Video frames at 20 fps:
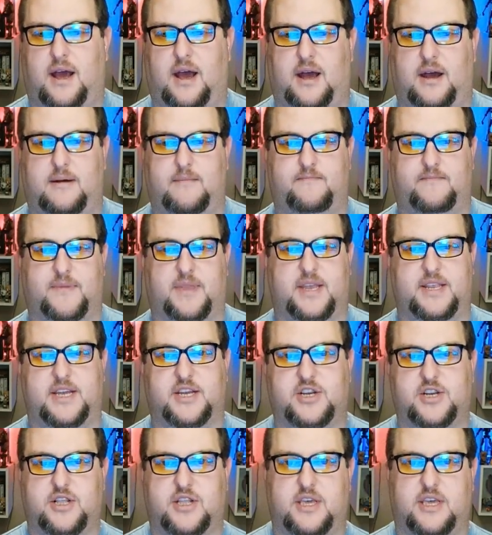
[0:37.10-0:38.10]

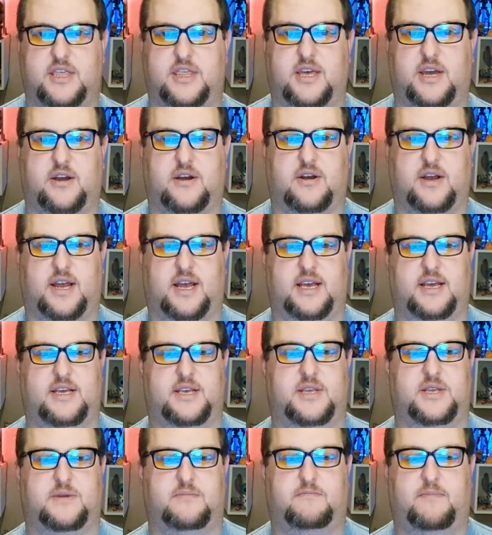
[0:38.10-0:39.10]
Additionally, there
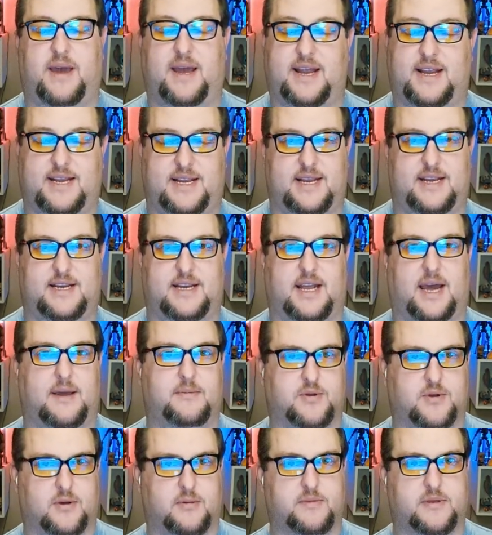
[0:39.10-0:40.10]
is baked-in
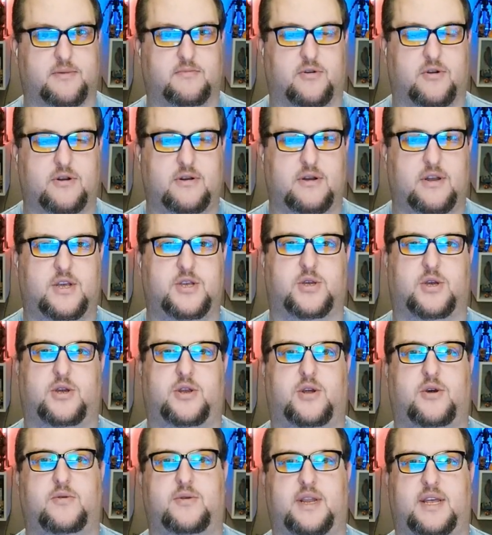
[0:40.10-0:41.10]
TypeScript support, so
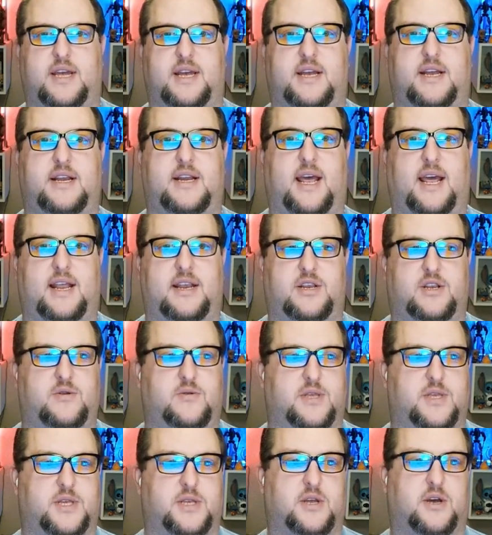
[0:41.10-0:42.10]
you don't need
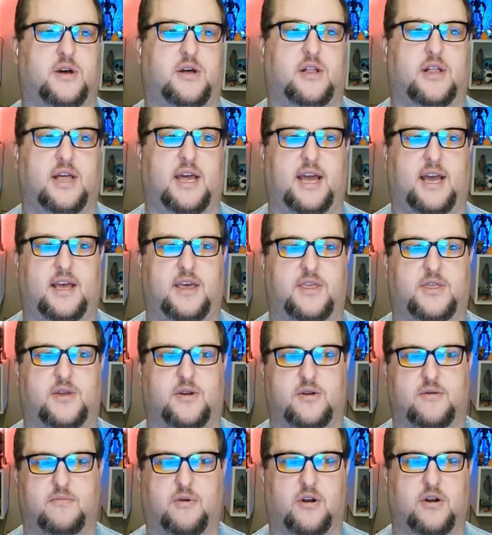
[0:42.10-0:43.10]
to install a
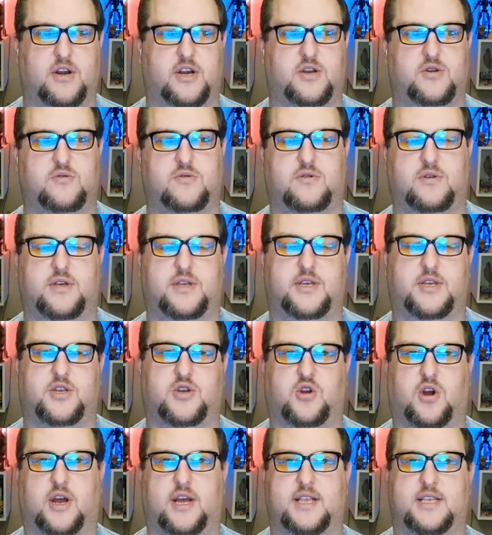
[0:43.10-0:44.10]
third-party tool that is
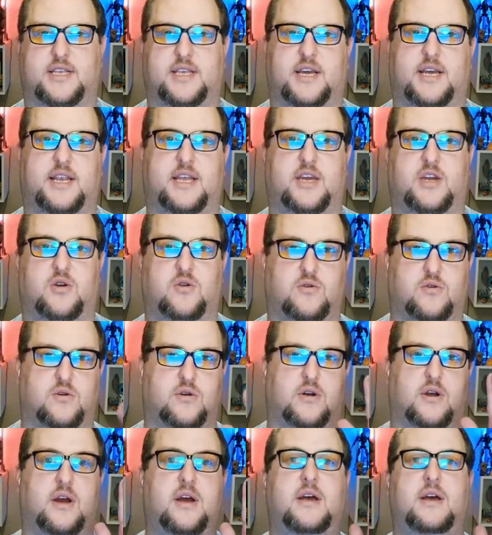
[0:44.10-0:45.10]
translating
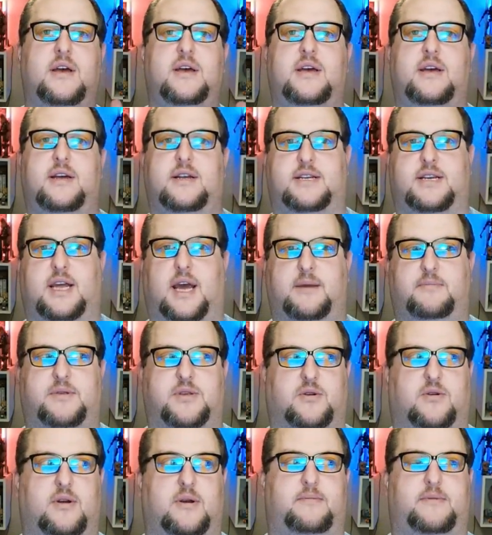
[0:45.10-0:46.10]
your
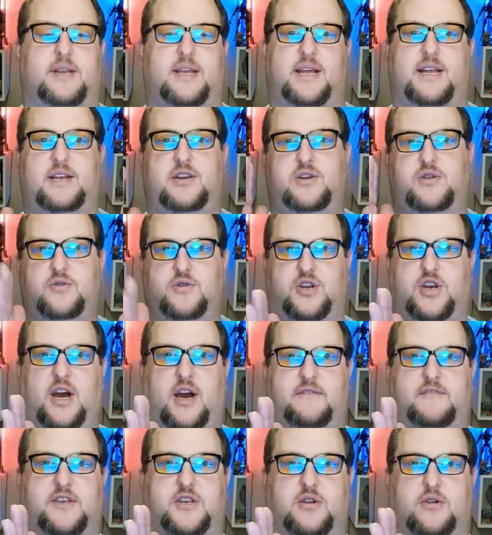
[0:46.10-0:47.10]
TypeScript into
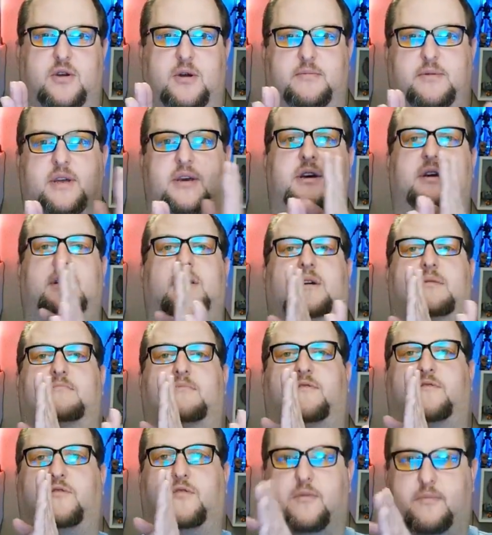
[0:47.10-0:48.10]
JavaScript
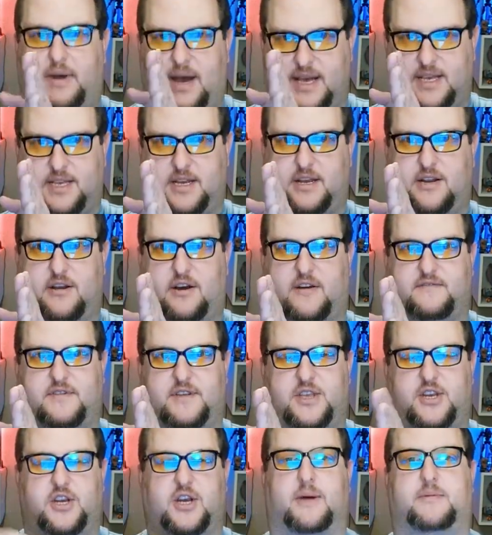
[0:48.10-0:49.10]
before passing it off
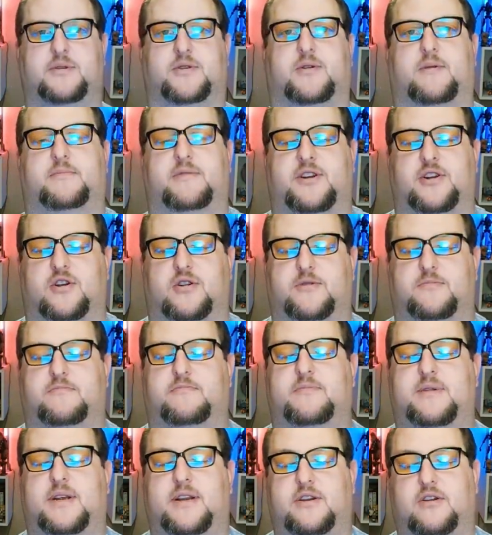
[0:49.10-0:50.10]
to the JavaScript
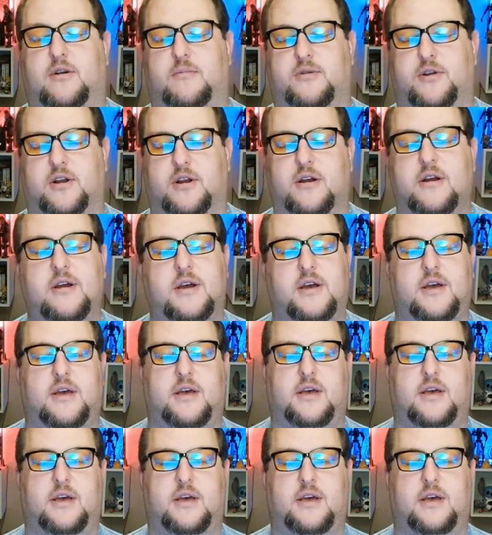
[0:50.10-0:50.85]
interpreter